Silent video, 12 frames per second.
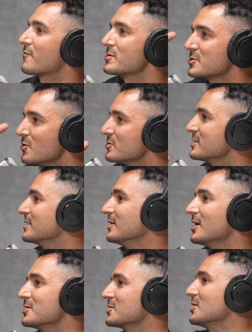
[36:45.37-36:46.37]
Breakfast goes into
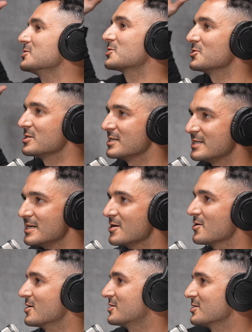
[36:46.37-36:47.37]
lunch, lunch goes into
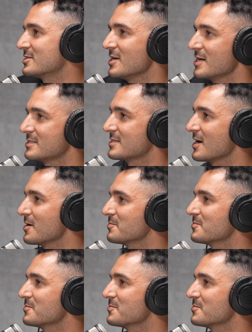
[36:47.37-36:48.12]
dinner. It's just nonstop.